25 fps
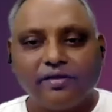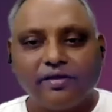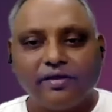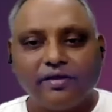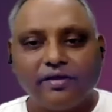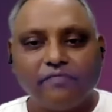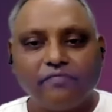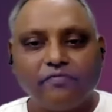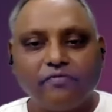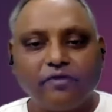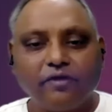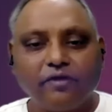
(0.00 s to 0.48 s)

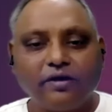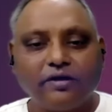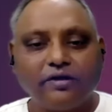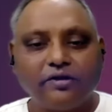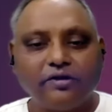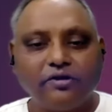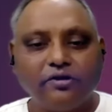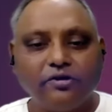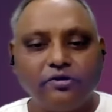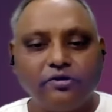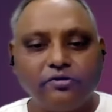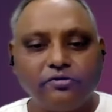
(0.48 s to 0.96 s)
If you are
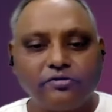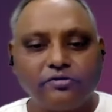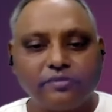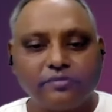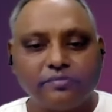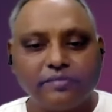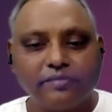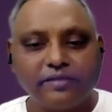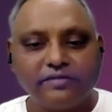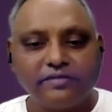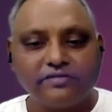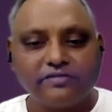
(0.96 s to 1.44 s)
attuned to
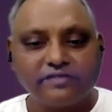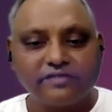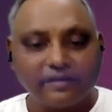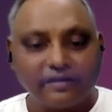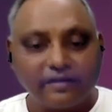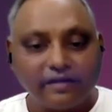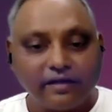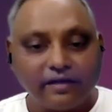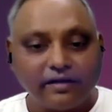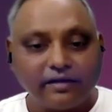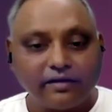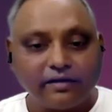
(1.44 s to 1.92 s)
something
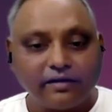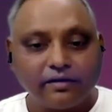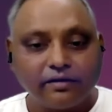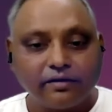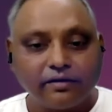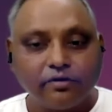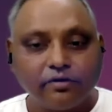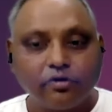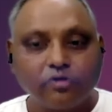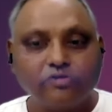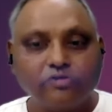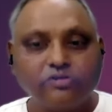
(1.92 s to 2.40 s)
subtler,
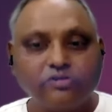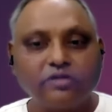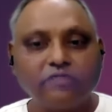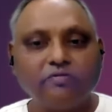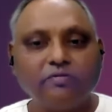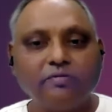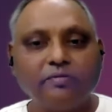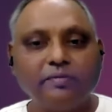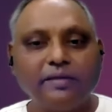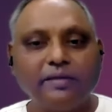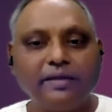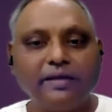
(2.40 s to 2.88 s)
grosser
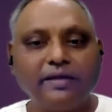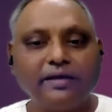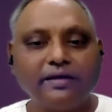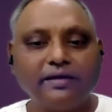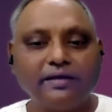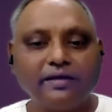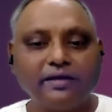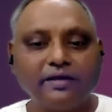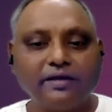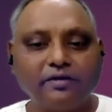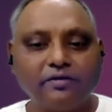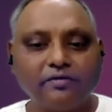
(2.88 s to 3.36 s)
will be
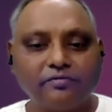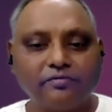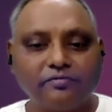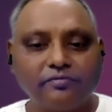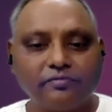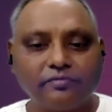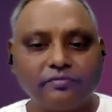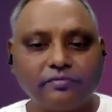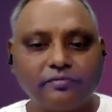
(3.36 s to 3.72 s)
taken care of.